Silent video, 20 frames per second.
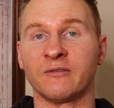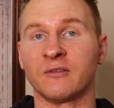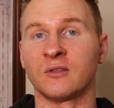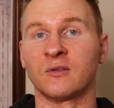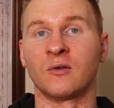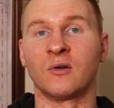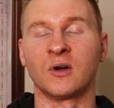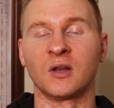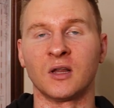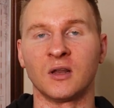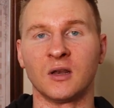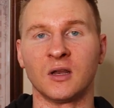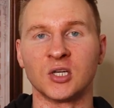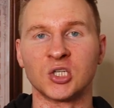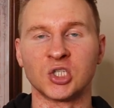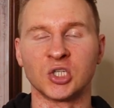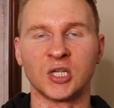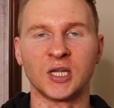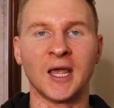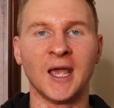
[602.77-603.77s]
authority
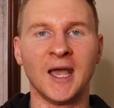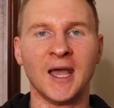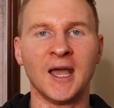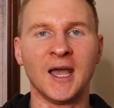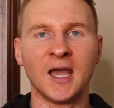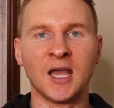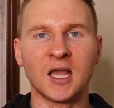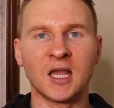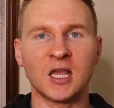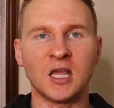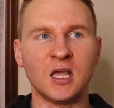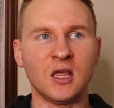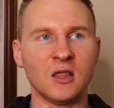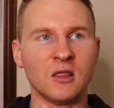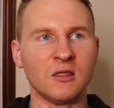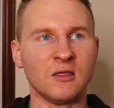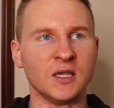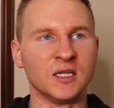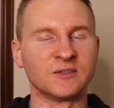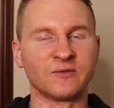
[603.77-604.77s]
initially.
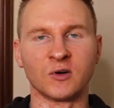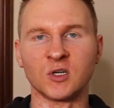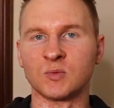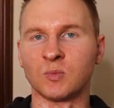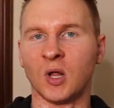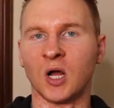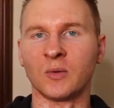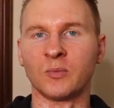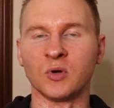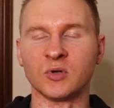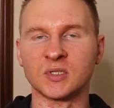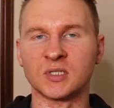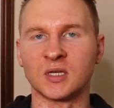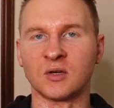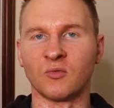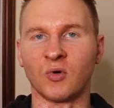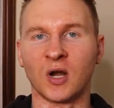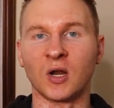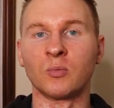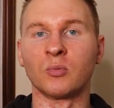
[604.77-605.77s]
These first blog posts
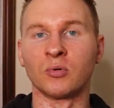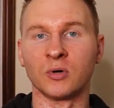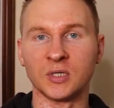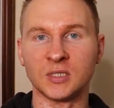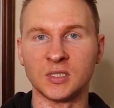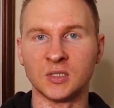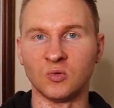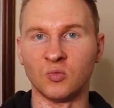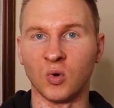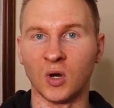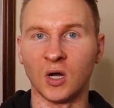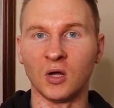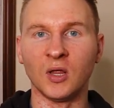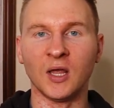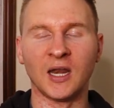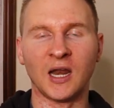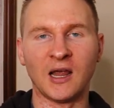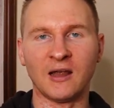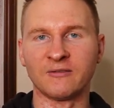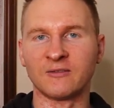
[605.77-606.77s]
can rank pretty well.
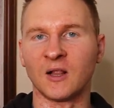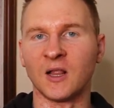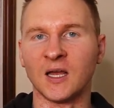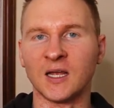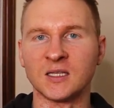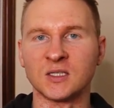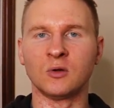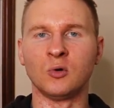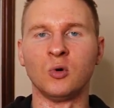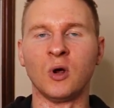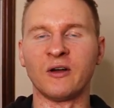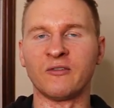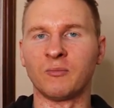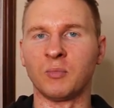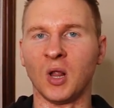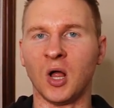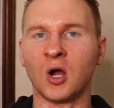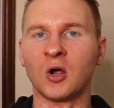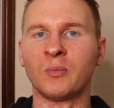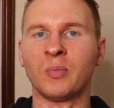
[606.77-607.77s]
And I have clients who have
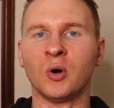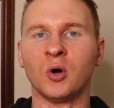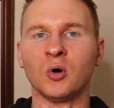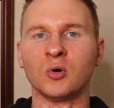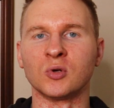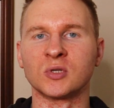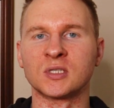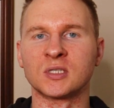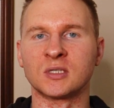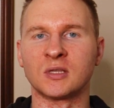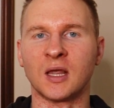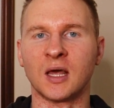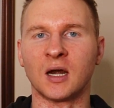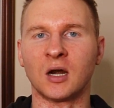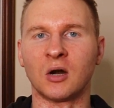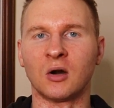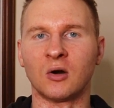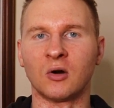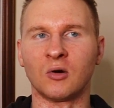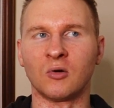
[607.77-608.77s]
blog posts that
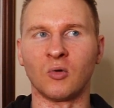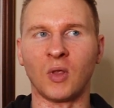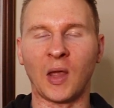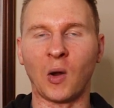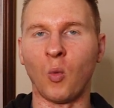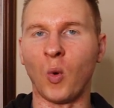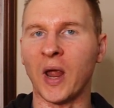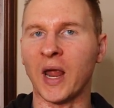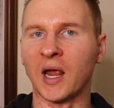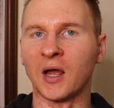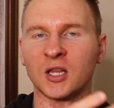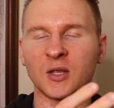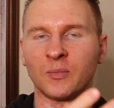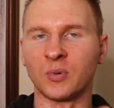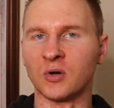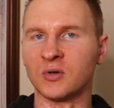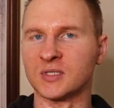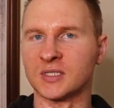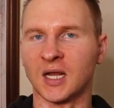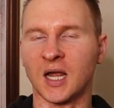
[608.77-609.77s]
are like weighing out the
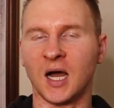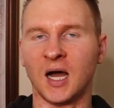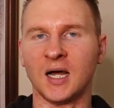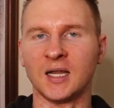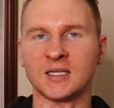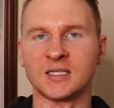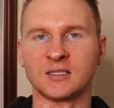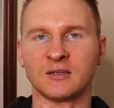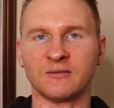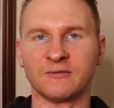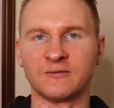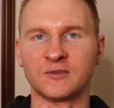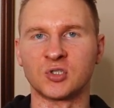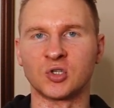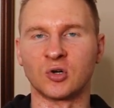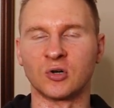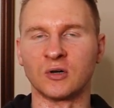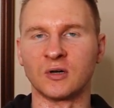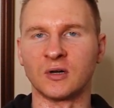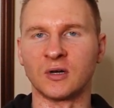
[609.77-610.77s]
pros and cons of
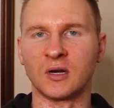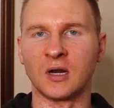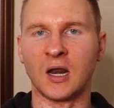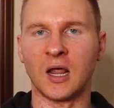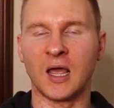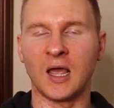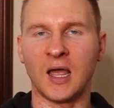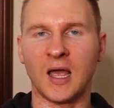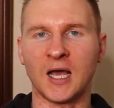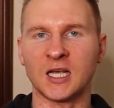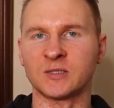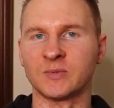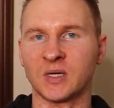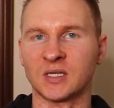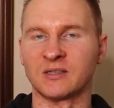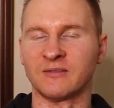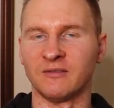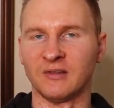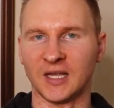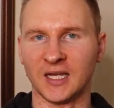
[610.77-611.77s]
certain aspects
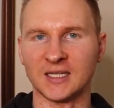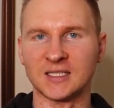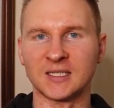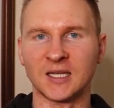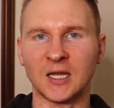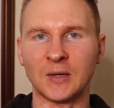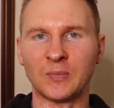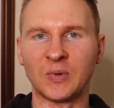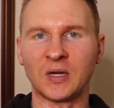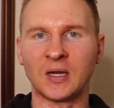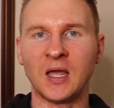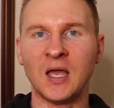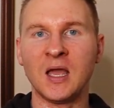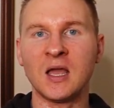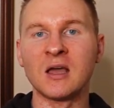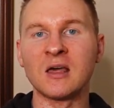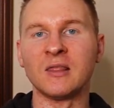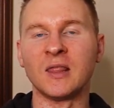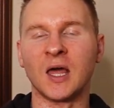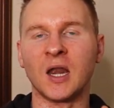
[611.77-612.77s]
of landscaping
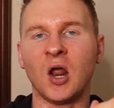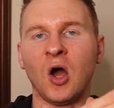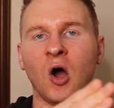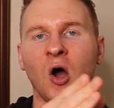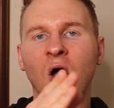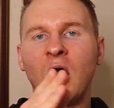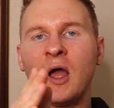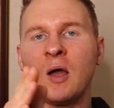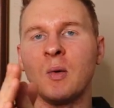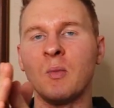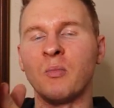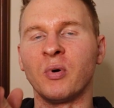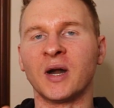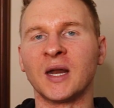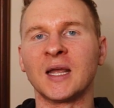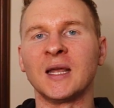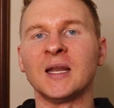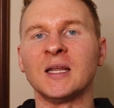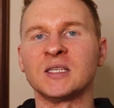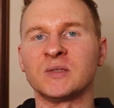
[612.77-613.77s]
that
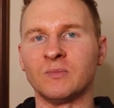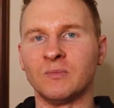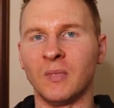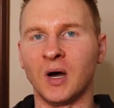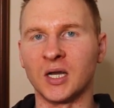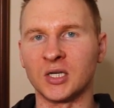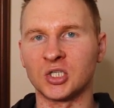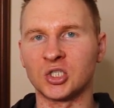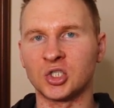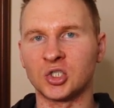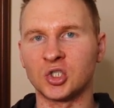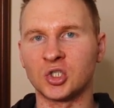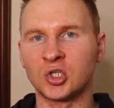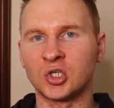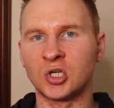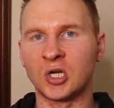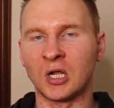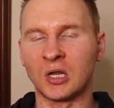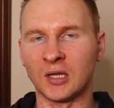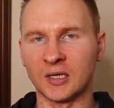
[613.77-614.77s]
bring in as much
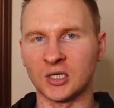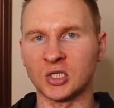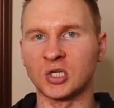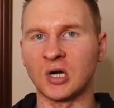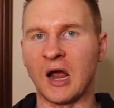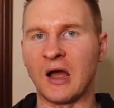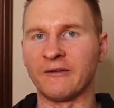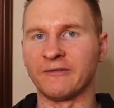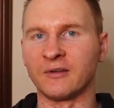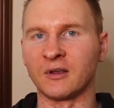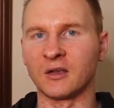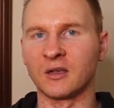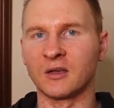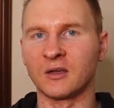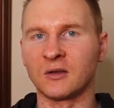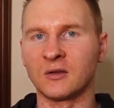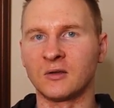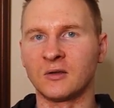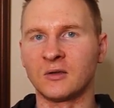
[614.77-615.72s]
click traffic